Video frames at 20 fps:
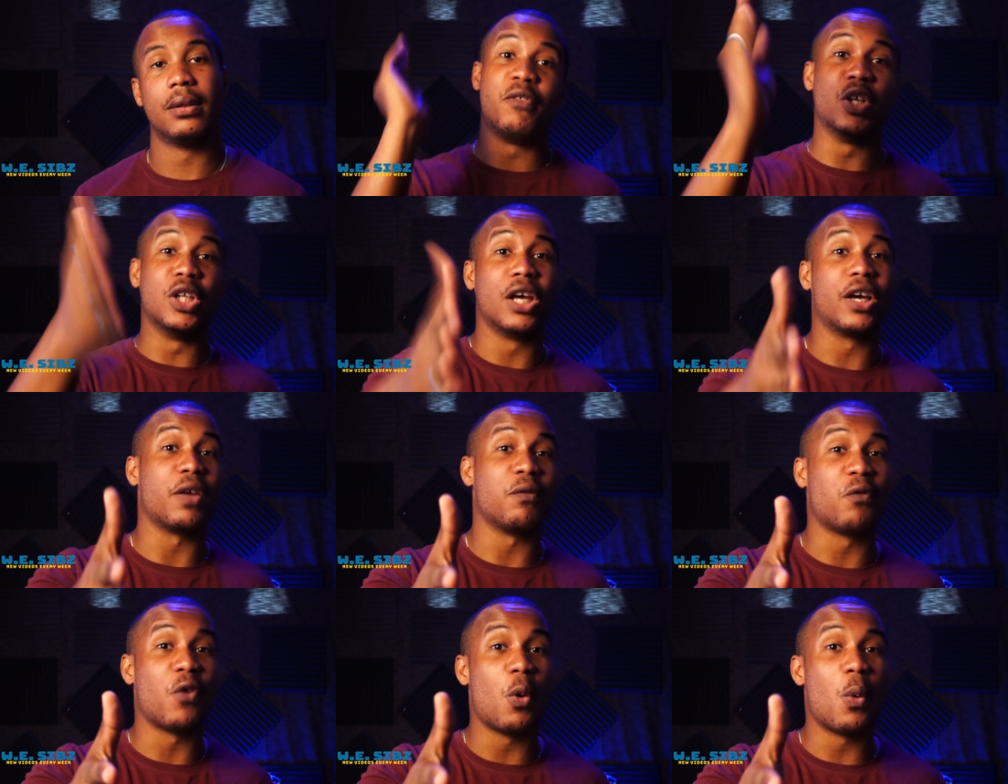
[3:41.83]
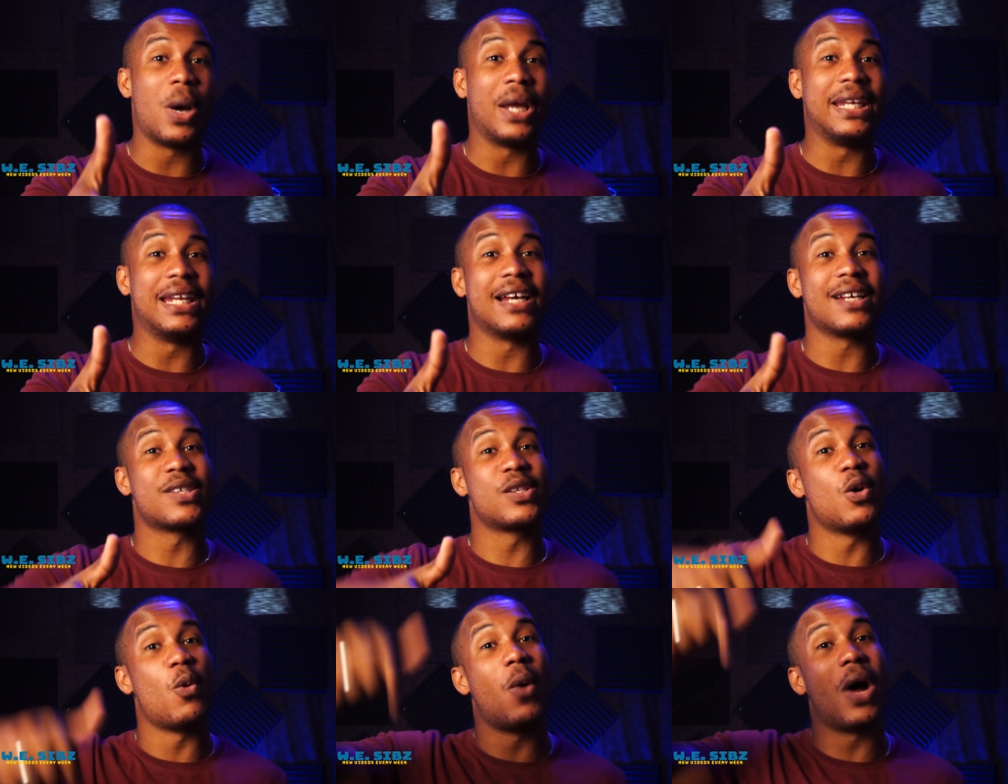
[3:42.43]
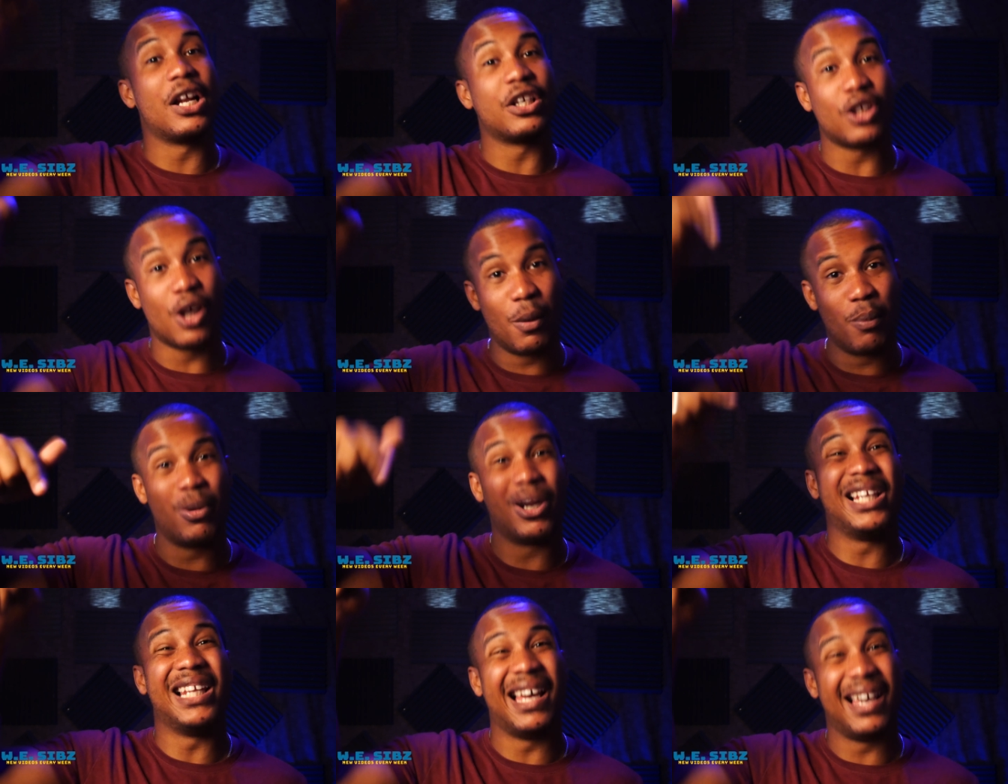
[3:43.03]
If you're looking for what next to watch,
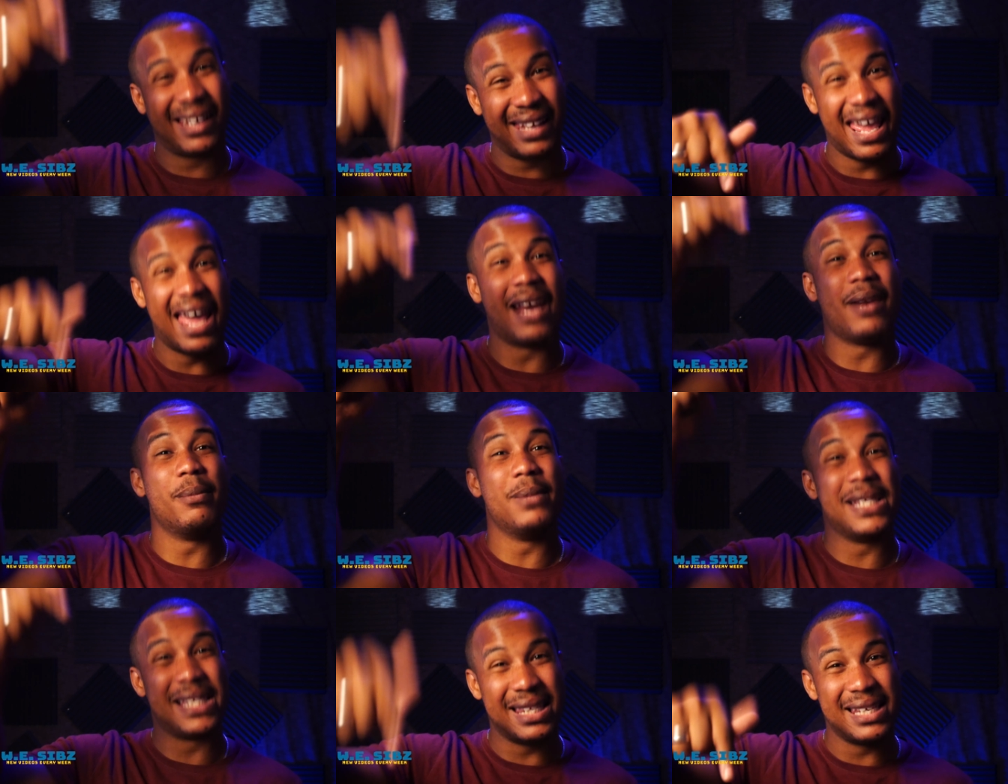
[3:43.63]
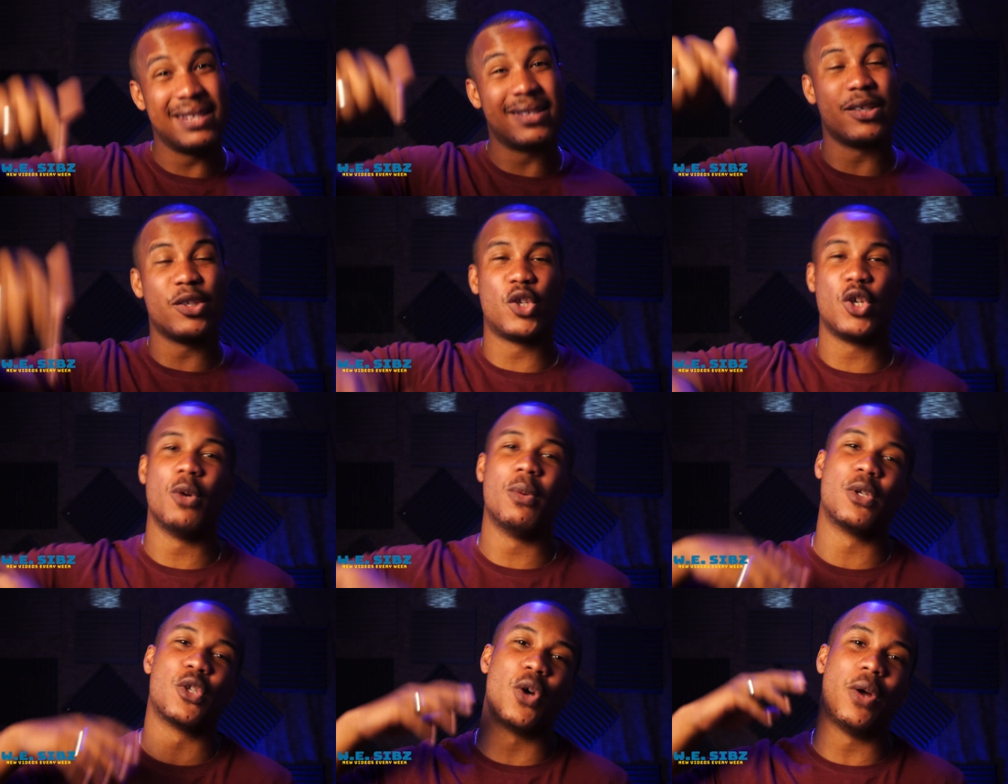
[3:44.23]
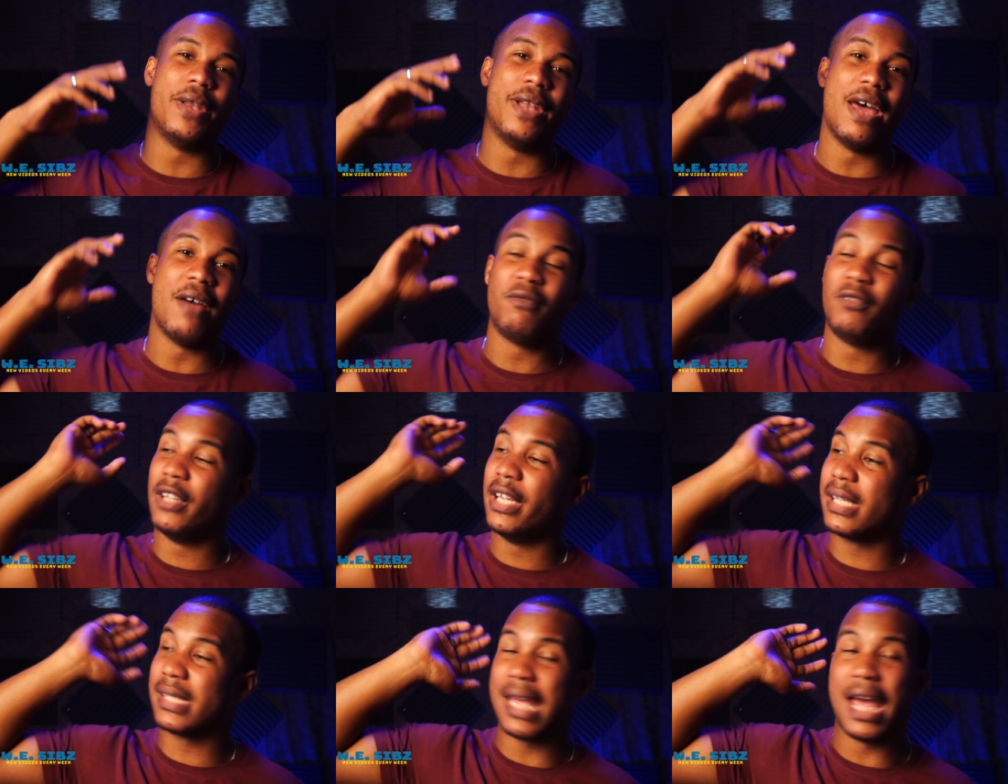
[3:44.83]
Umbrella Academy season two is on
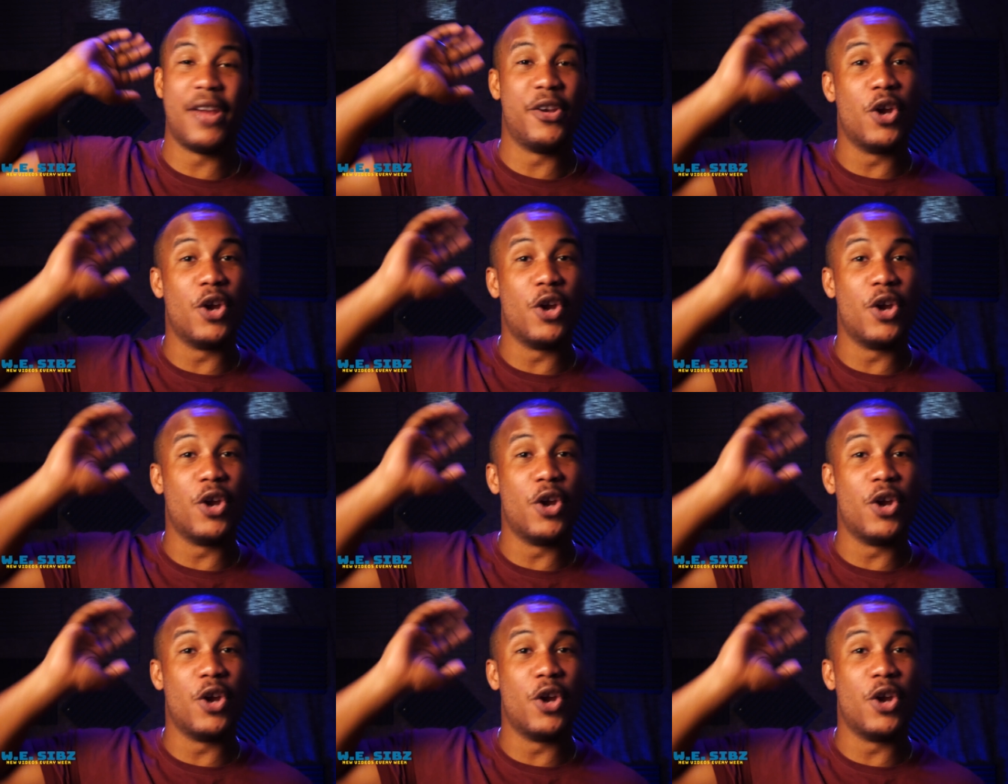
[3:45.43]
Netflix.